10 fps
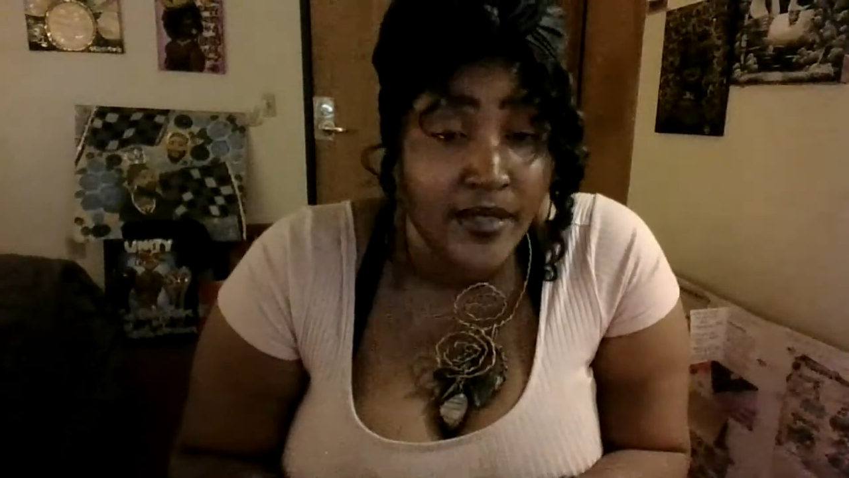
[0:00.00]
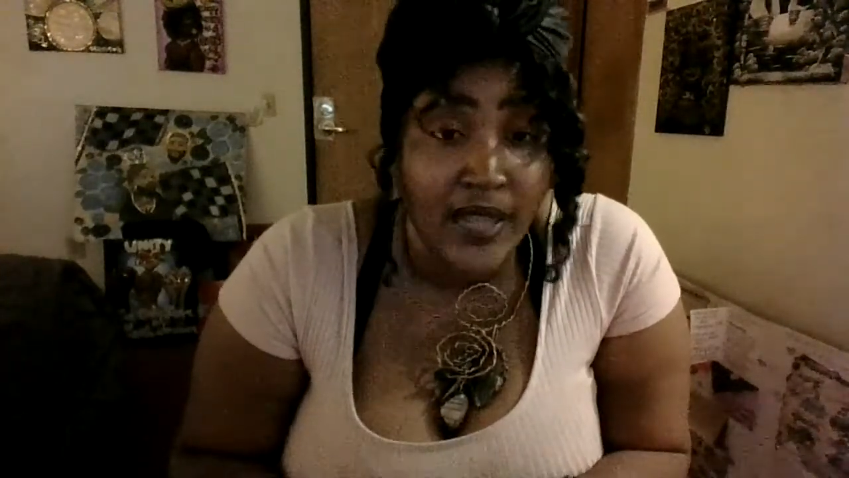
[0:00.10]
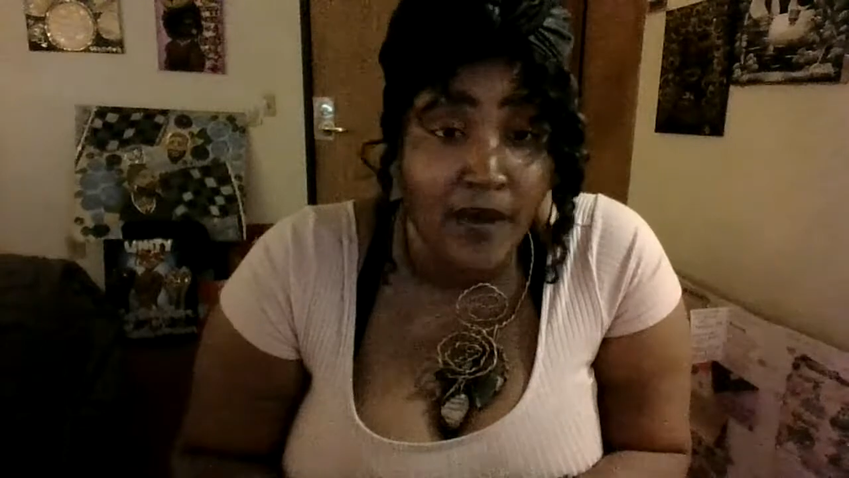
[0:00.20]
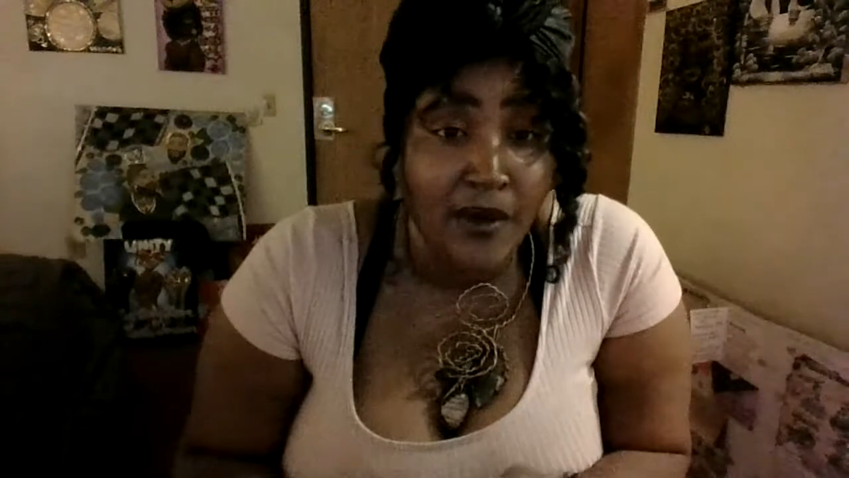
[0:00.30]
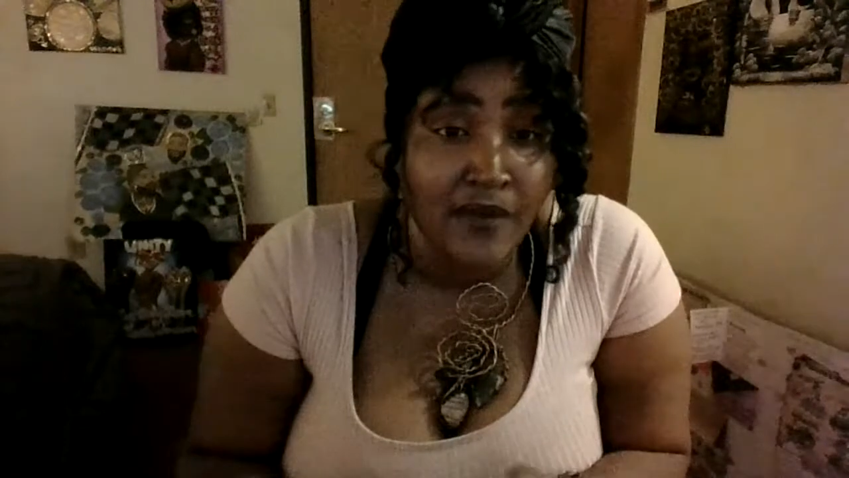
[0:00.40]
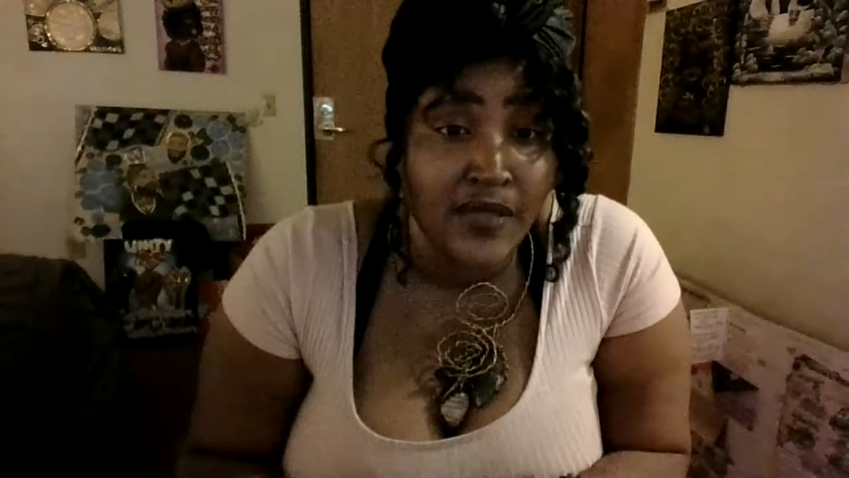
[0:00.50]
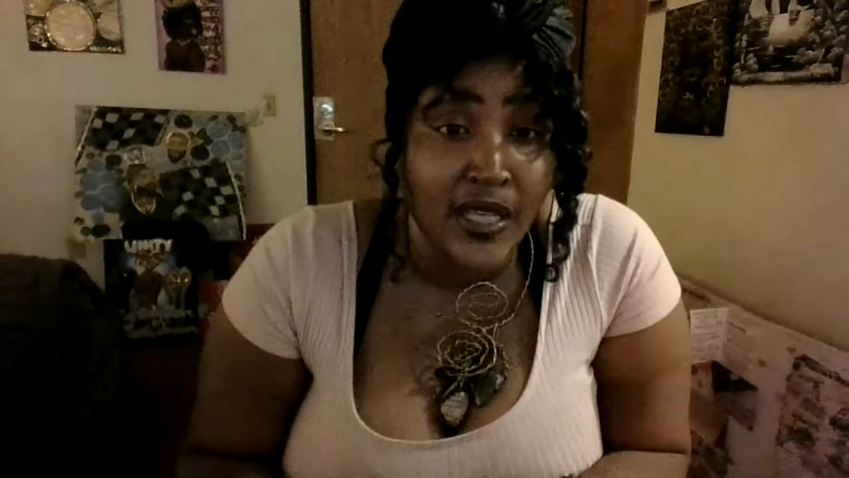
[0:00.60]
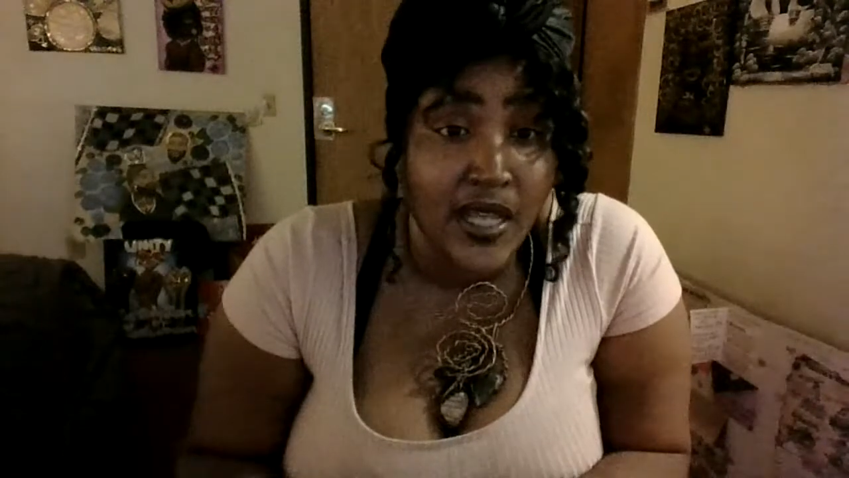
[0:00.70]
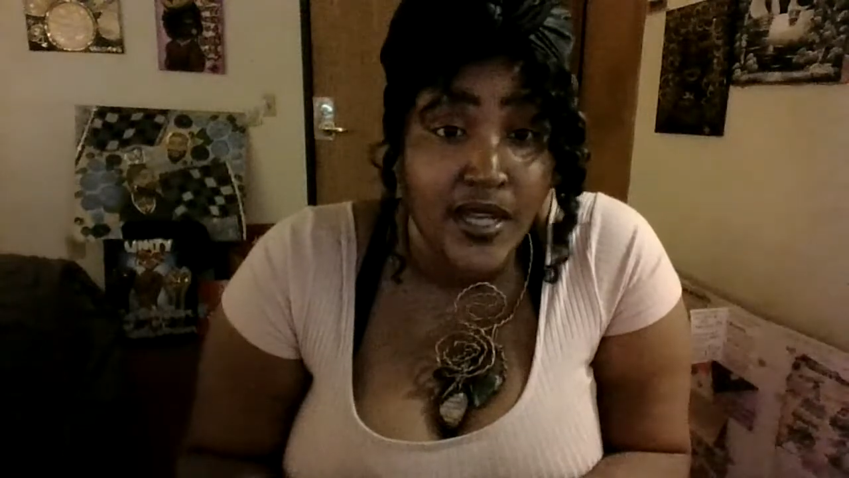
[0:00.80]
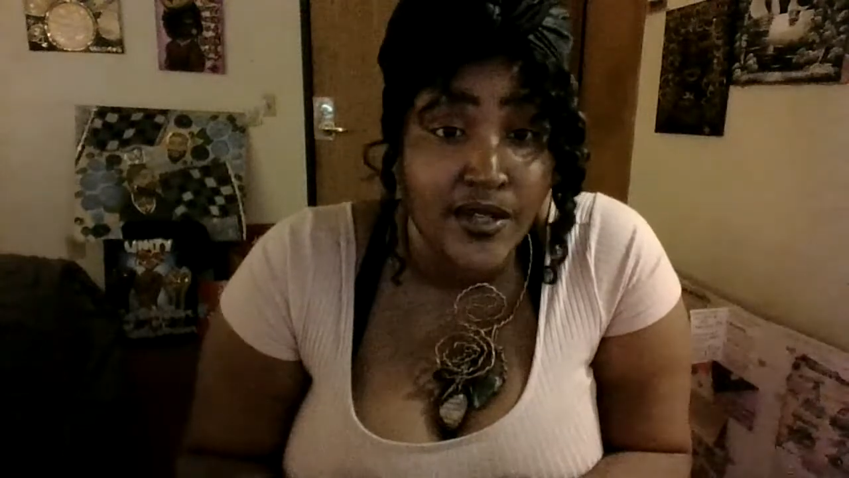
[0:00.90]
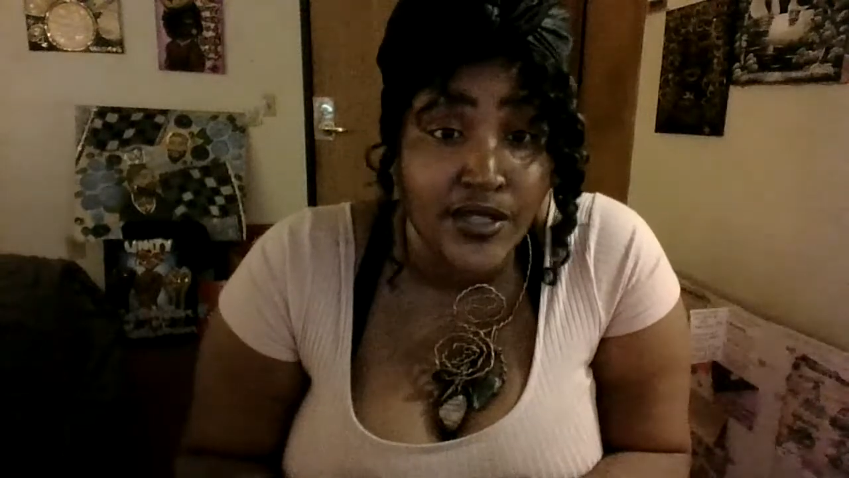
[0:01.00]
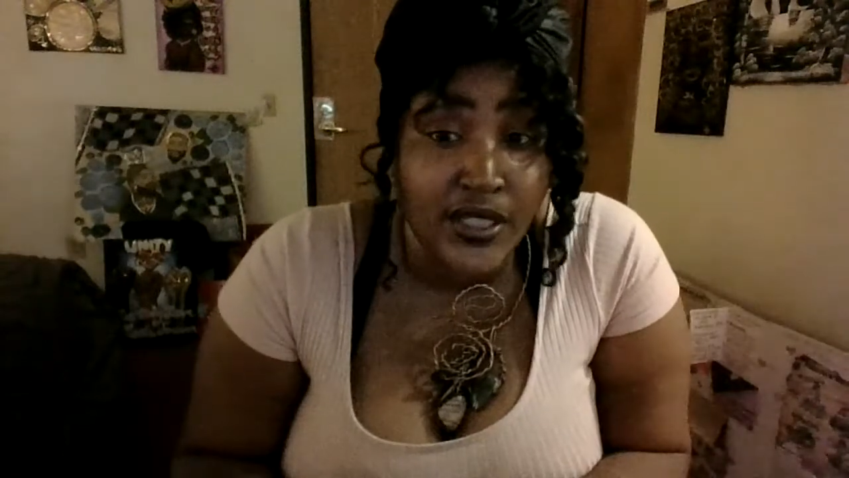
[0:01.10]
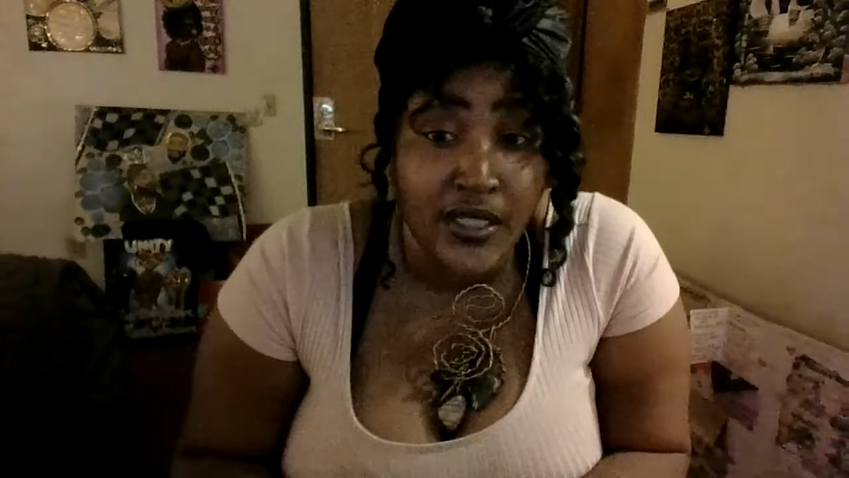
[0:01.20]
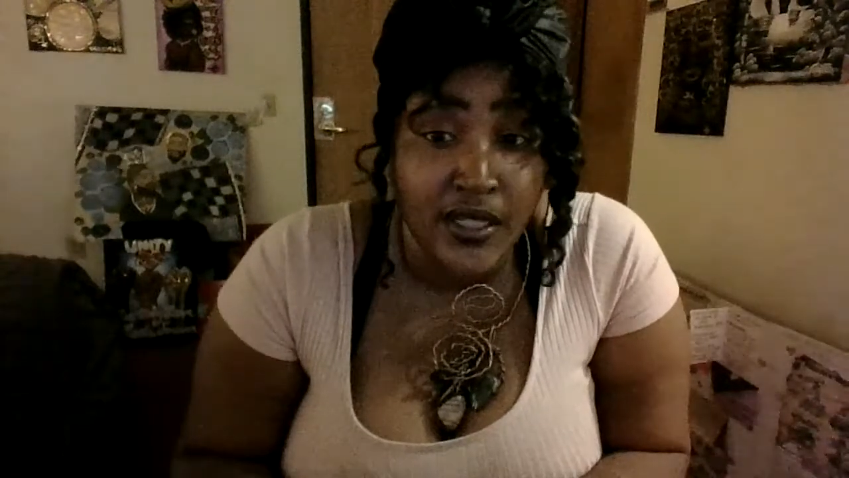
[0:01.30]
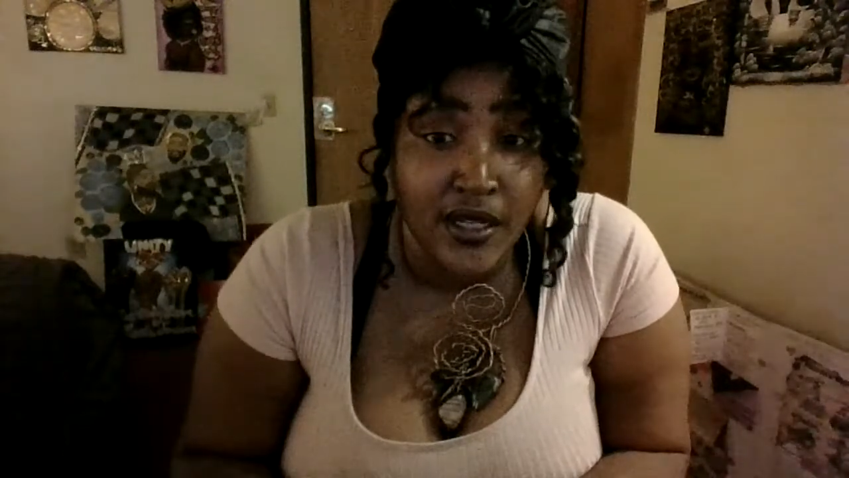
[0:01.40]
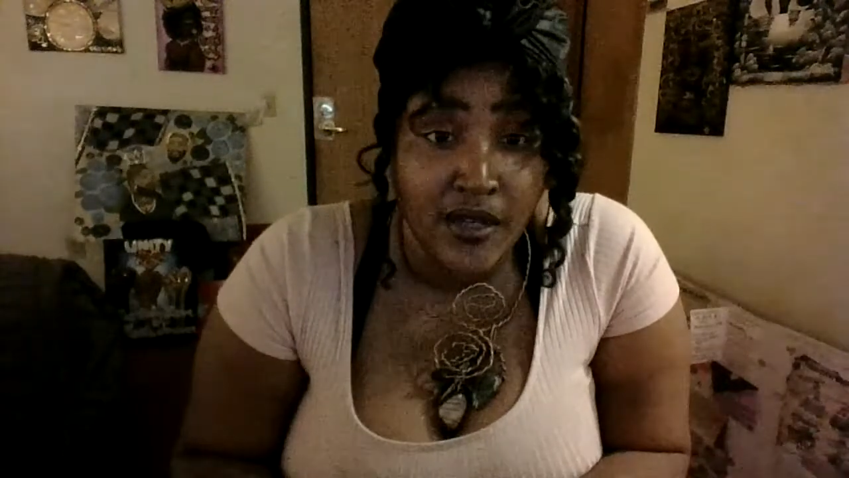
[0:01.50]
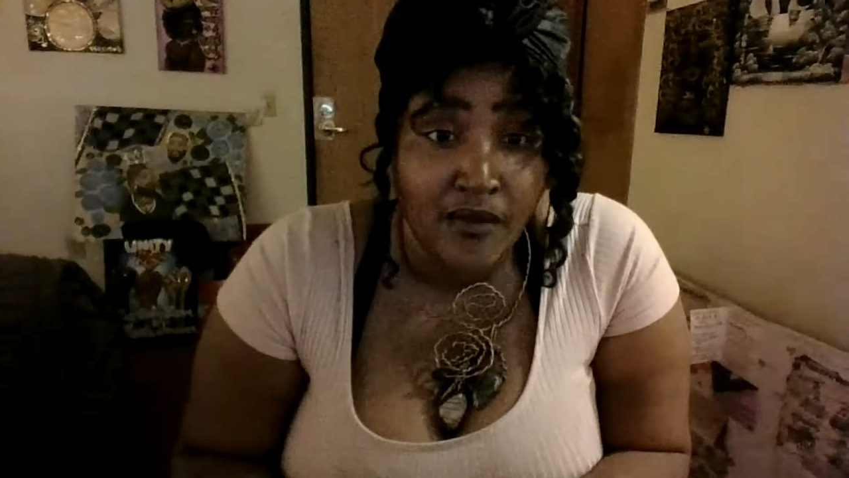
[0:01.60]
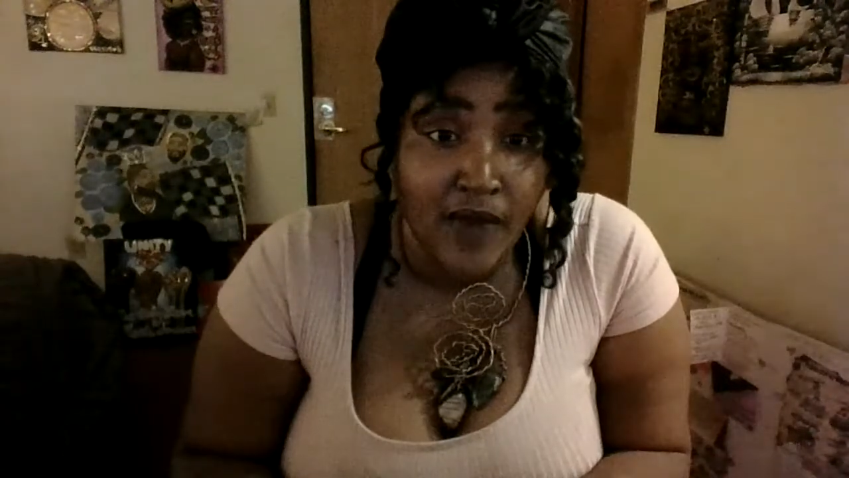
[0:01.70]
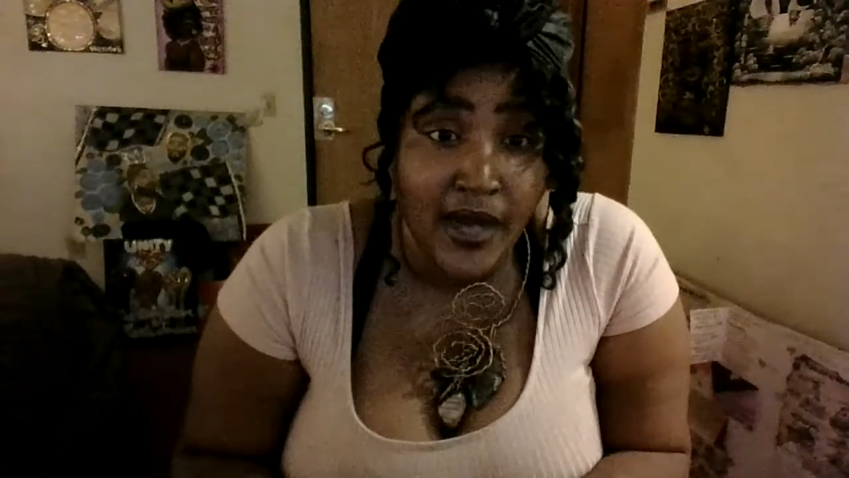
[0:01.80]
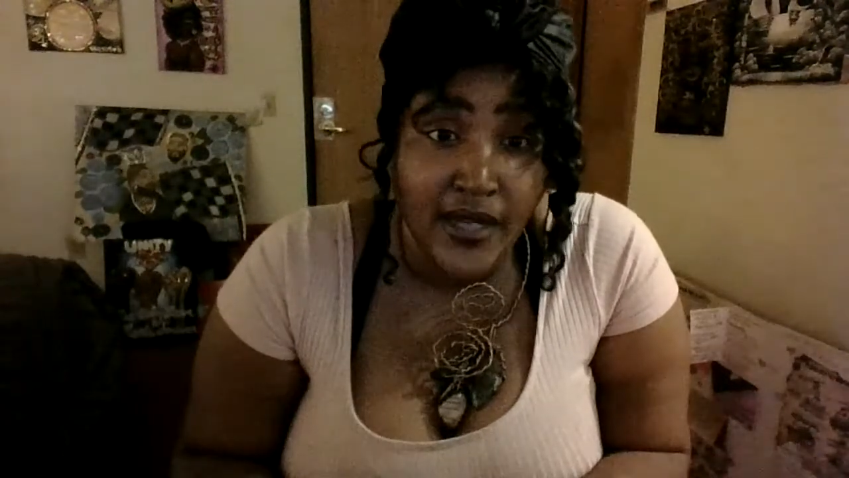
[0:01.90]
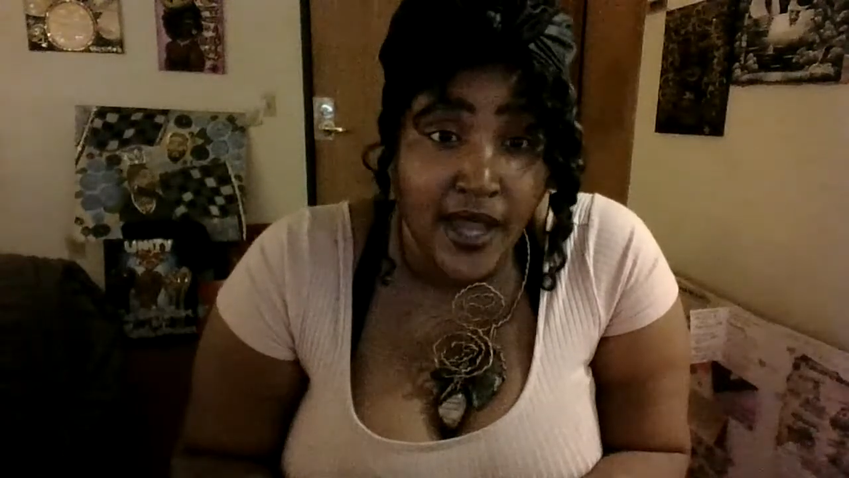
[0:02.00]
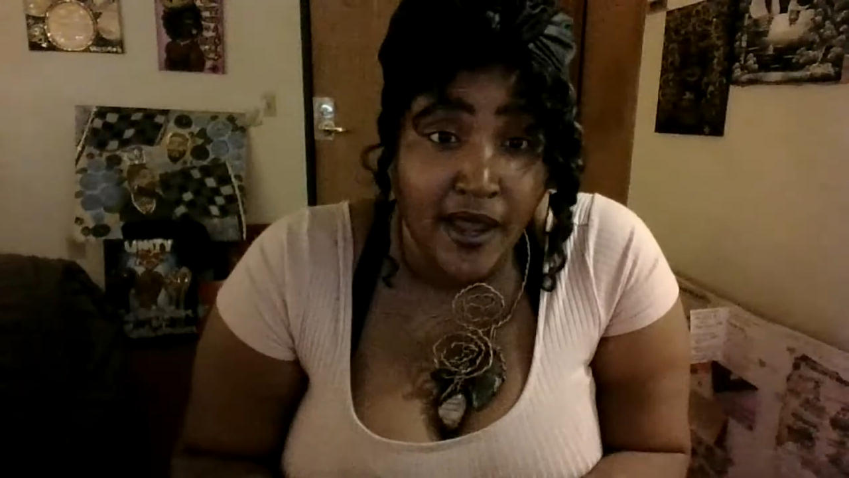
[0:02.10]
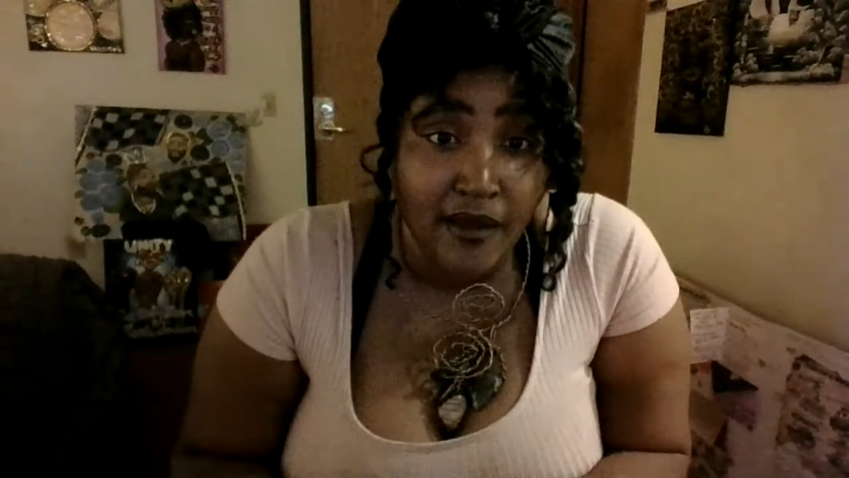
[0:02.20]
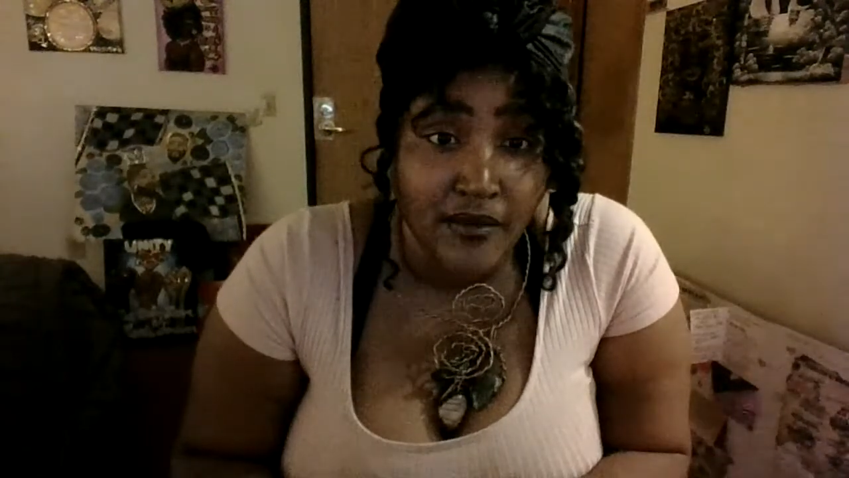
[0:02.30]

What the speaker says: You're not worth the energy right now.